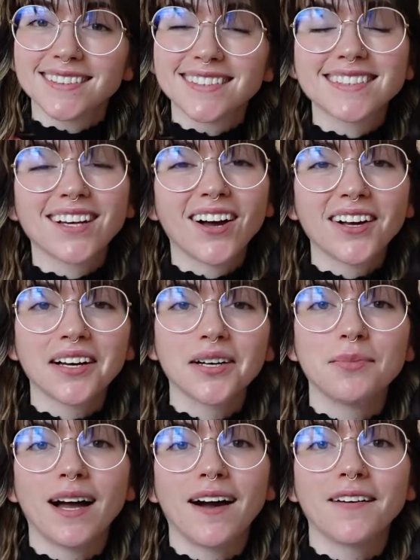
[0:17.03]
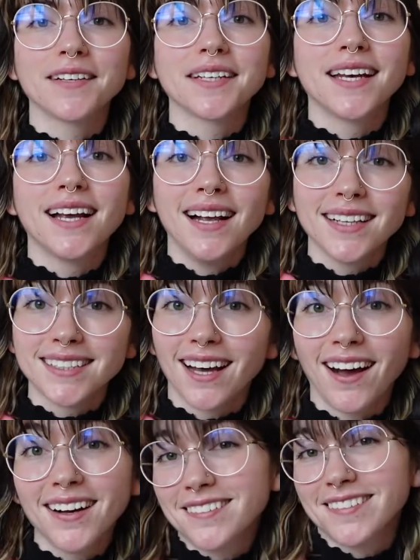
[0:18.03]
to talk about
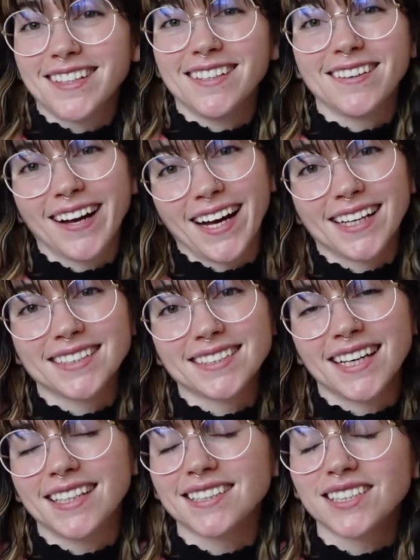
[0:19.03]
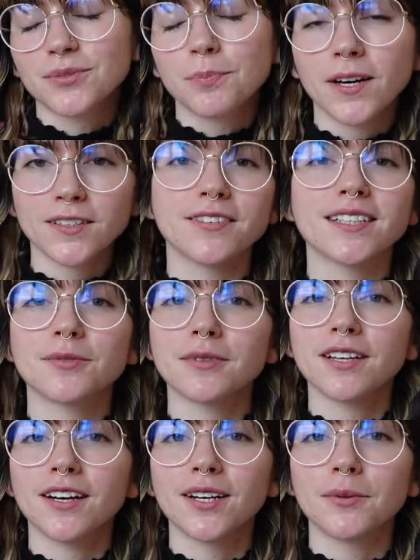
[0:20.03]
Tug with you guys. And this is perfect
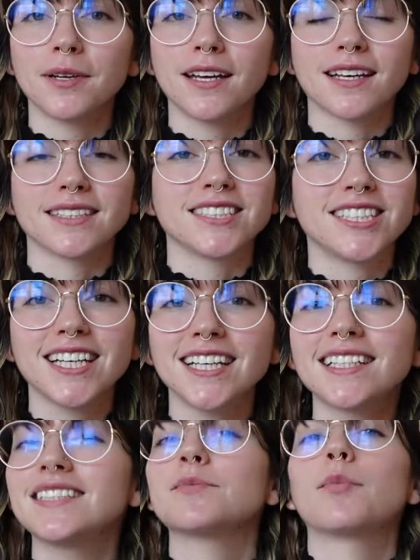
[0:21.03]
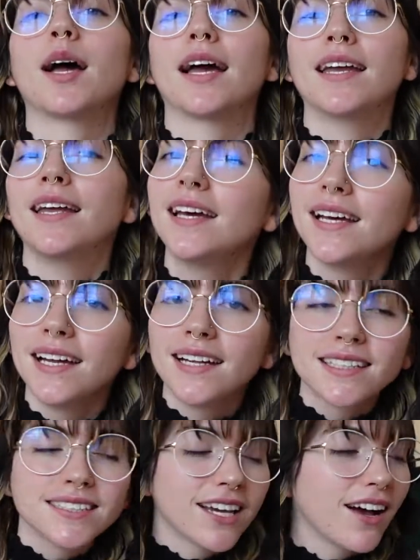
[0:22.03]
with her because she is my
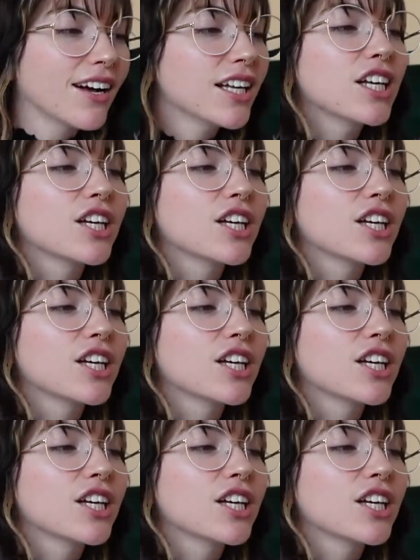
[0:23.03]
Tug